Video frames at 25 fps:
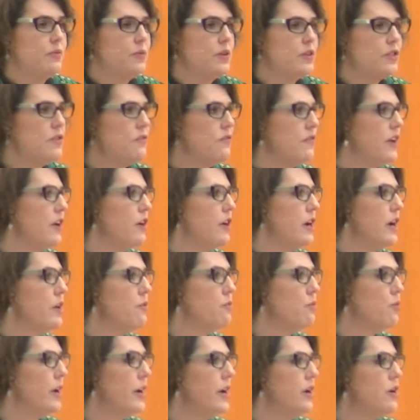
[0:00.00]
with a very
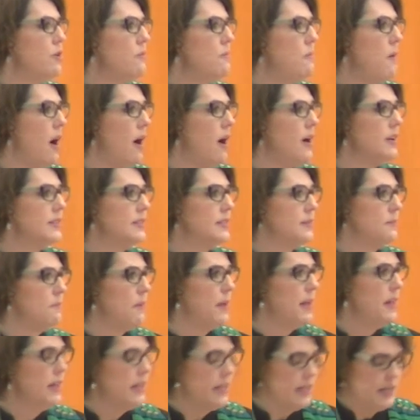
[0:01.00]
real
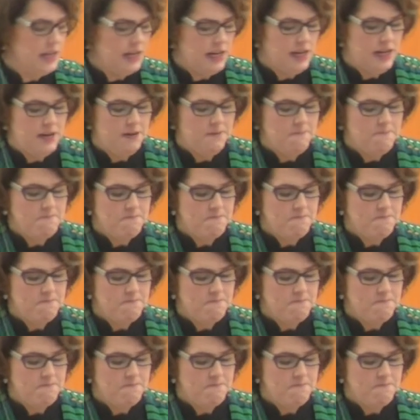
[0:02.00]
possibility